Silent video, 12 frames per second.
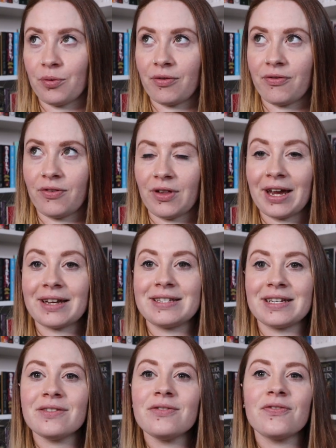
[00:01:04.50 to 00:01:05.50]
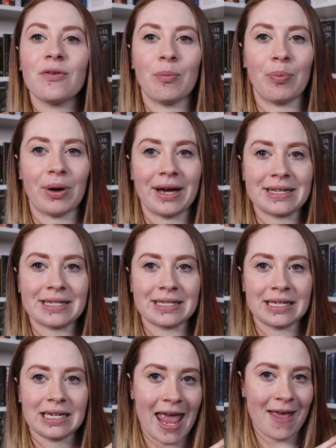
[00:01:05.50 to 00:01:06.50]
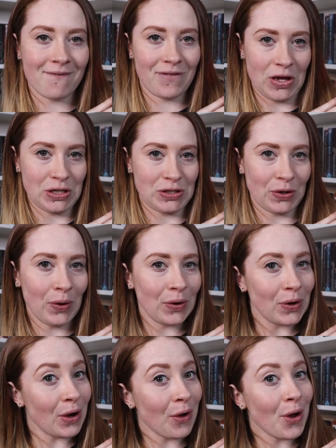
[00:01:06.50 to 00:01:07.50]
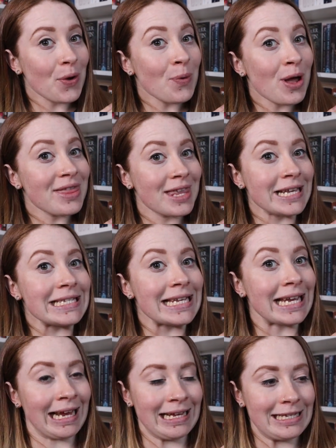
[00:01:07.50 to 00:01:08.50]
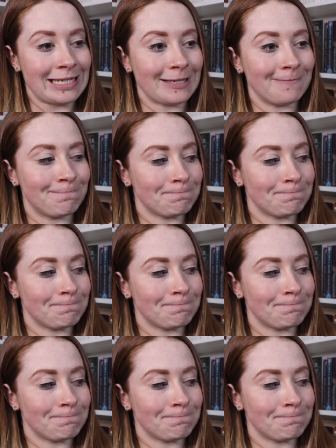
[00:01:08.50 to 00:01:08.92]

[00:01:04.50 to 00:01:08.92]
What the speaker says: reflective, but if you don't know what this is,